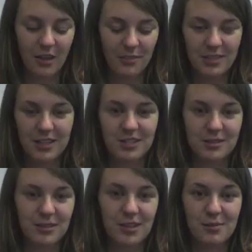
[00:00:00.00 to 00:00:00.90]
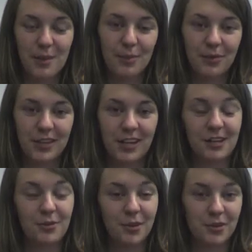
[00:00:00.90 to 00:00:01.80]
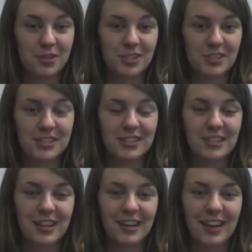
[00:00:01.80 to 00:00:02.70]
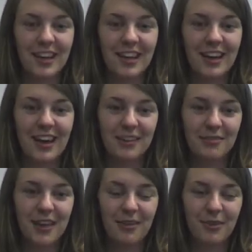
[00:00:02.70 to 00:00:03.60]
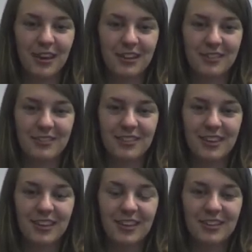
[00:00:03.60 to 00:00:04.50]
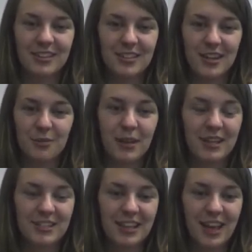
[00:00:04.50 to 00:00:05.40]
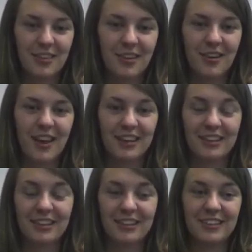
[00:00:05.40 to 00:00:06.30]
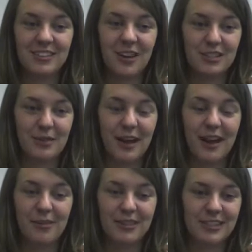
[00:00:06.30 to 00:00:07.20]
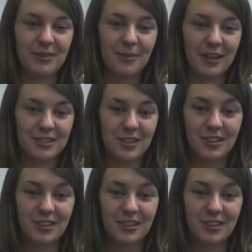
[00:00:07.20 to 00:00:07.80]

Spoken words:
Conversations with other people that I knew were Christians, and then out of that we kind of started meeting together and talked about how we could impact our